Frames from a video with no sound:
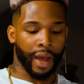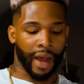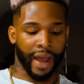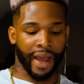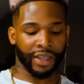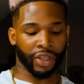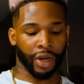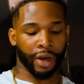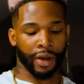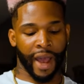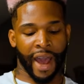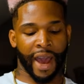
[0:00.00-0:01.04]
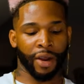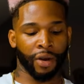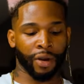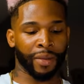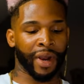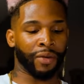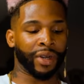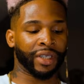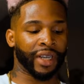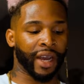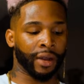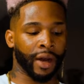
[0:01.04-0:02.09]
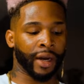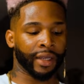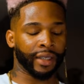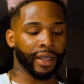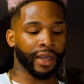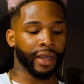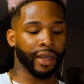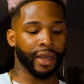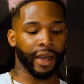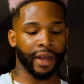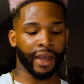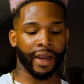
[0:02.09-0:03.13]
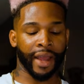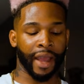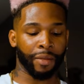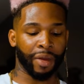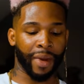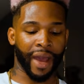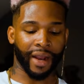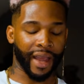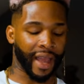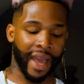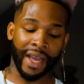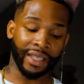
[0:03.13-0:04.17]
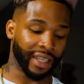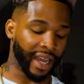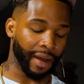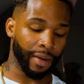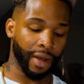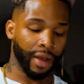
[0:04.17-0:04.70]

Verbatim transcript: I had saw an ad on them and I reached out honestly, and then they hit me back like ASAP.